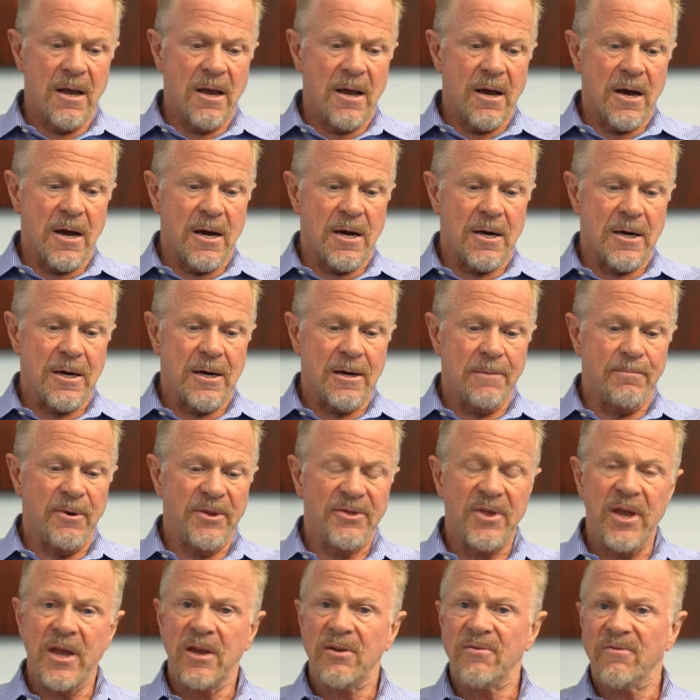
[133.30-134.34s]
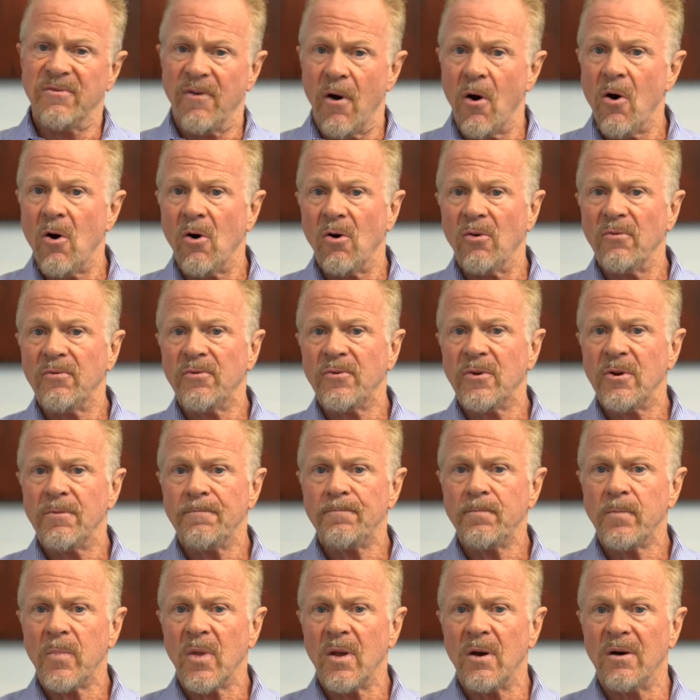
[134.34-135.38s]
but they involved
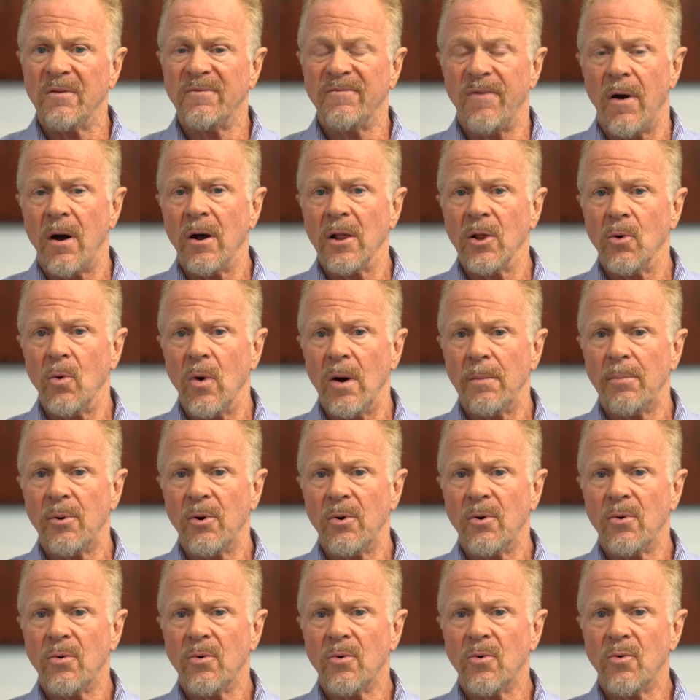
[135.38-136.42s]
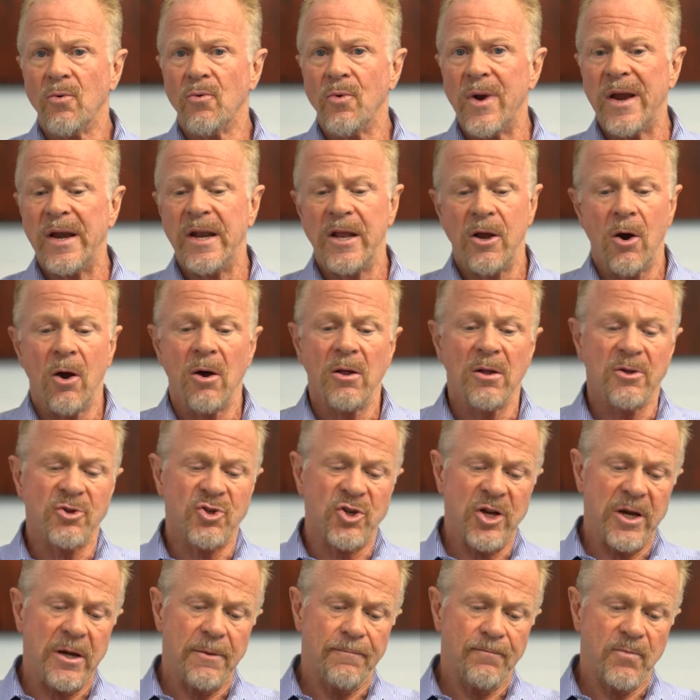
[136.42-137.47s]
a follow-up
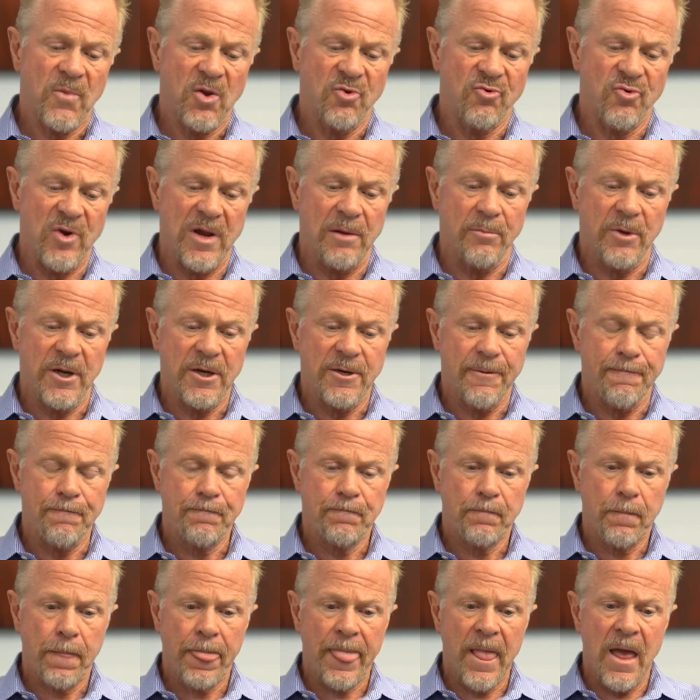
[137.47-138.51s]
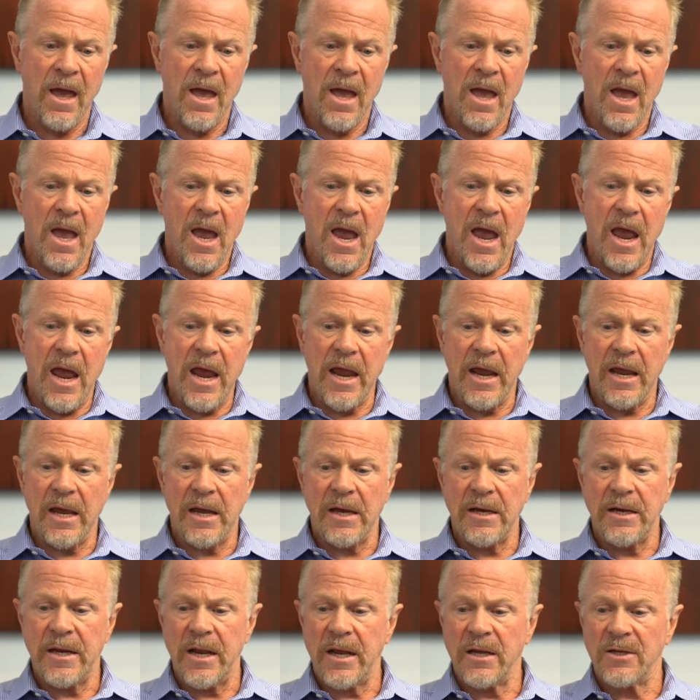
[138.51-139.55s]
radiology treatment.
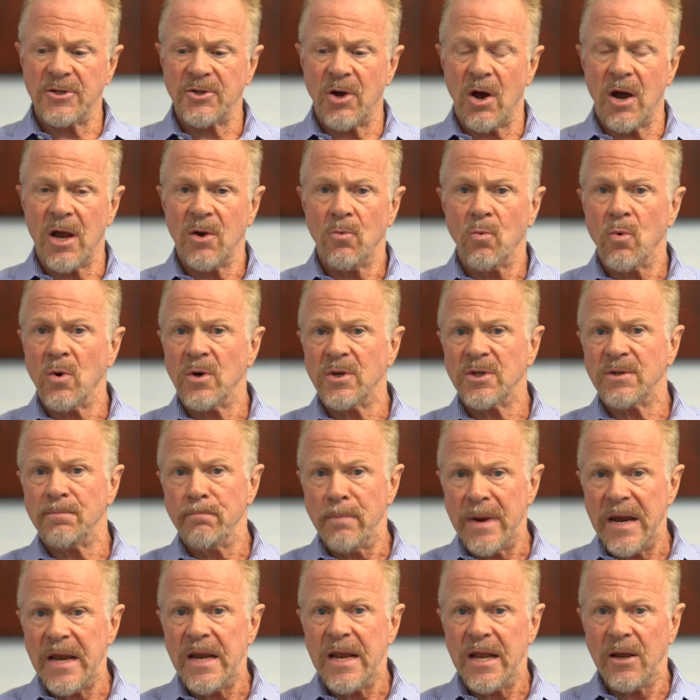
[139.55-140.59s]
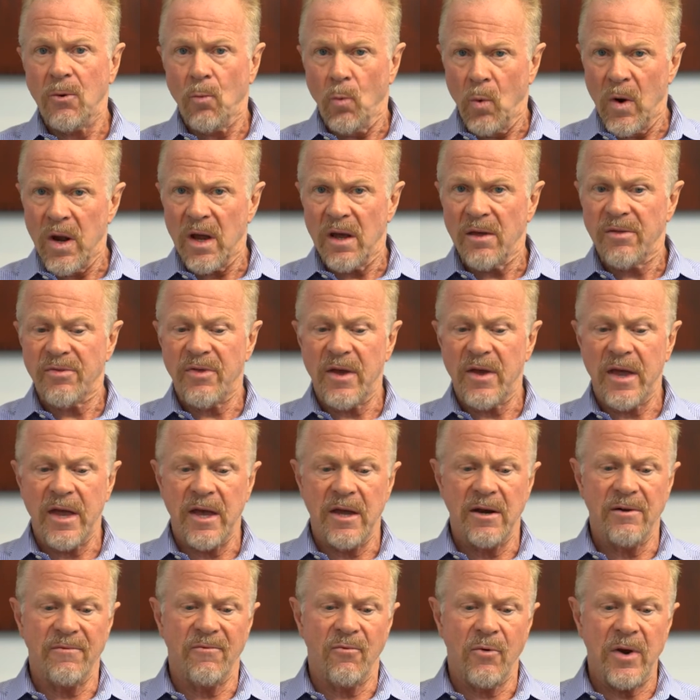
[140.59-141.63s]
And as I was meeting with the head
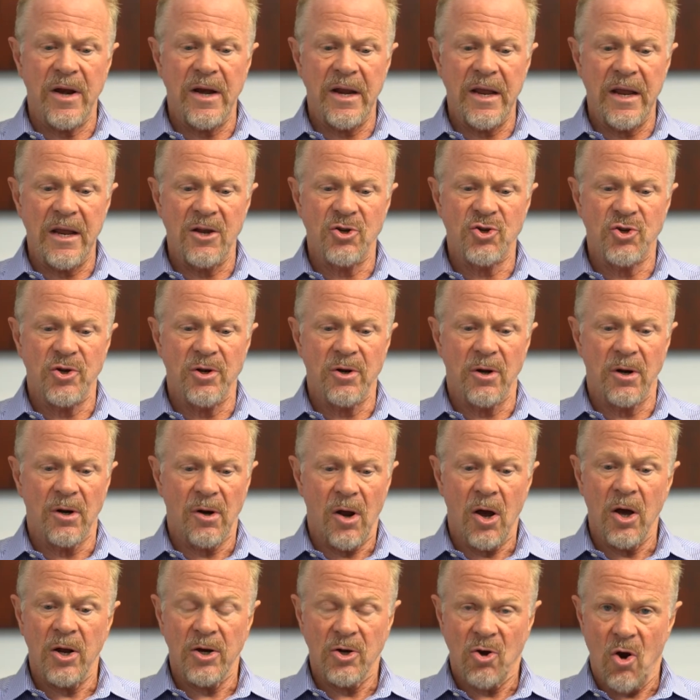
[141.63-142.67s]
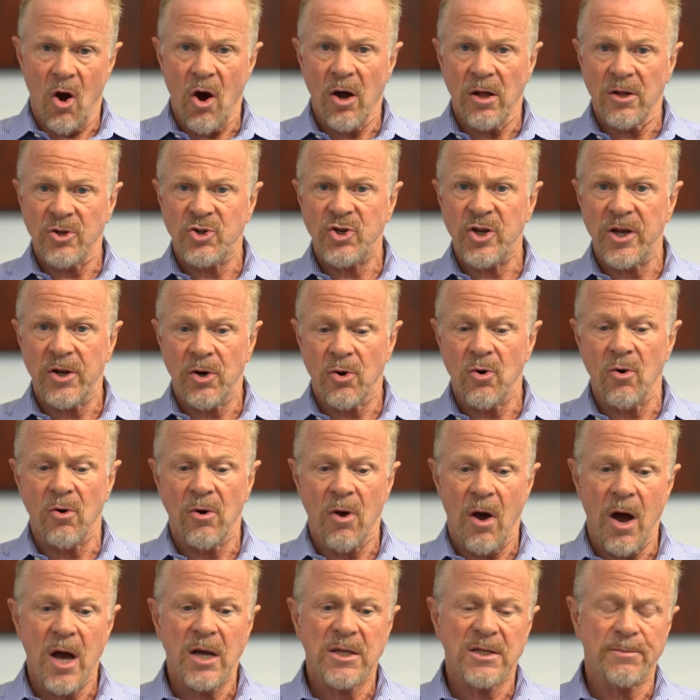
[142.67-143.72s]
of radiation oncology at Hoag
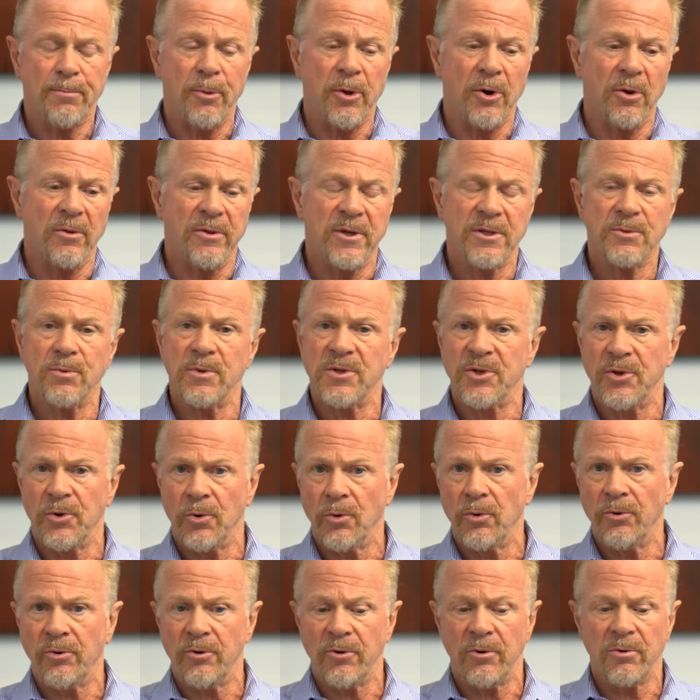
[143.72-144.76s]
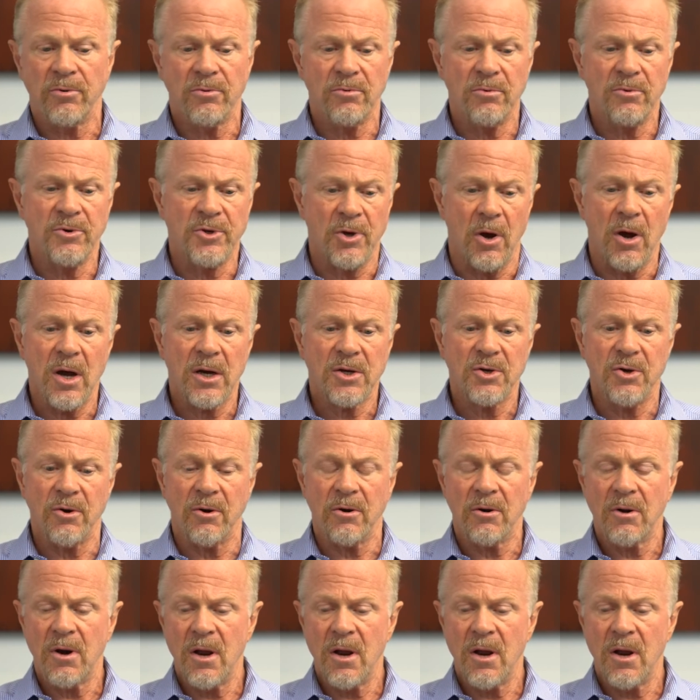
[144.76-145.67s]
Hospital, this was an older doctor,